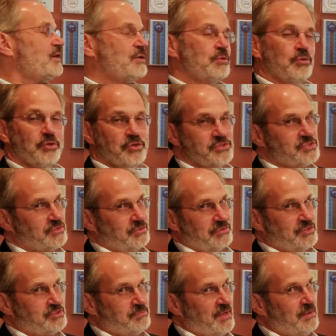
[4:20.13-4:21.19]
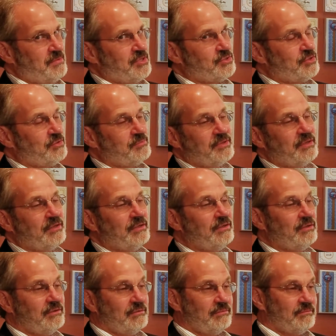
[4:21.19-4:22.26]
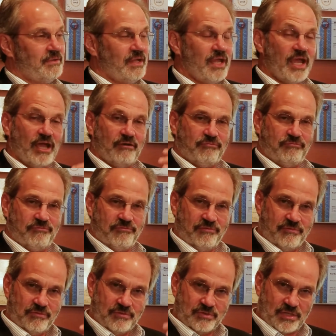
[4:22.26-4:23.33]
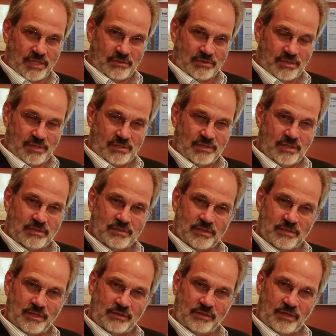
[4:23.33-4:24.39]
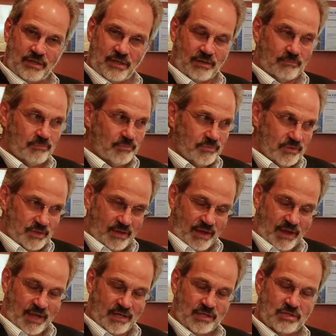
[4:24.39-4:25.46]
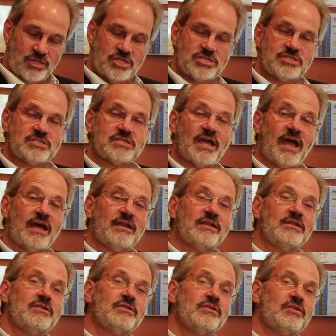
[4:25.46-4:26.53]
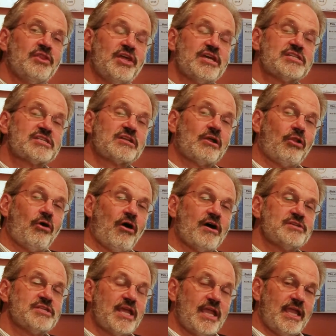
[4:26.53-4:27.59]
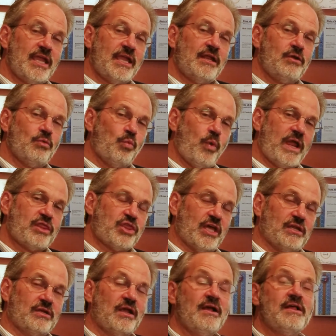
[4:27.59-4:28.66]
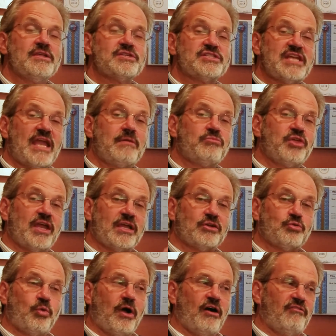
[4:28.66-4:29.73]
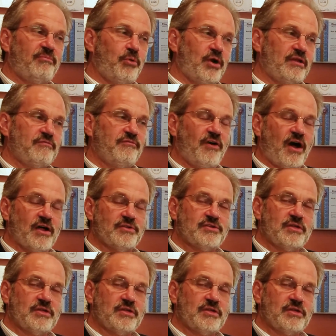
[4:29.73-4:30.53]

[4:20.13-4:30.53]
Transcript: this lease may be terminated if da, da, da, adding these, adding this clause in with it. Same thing, 12 point font.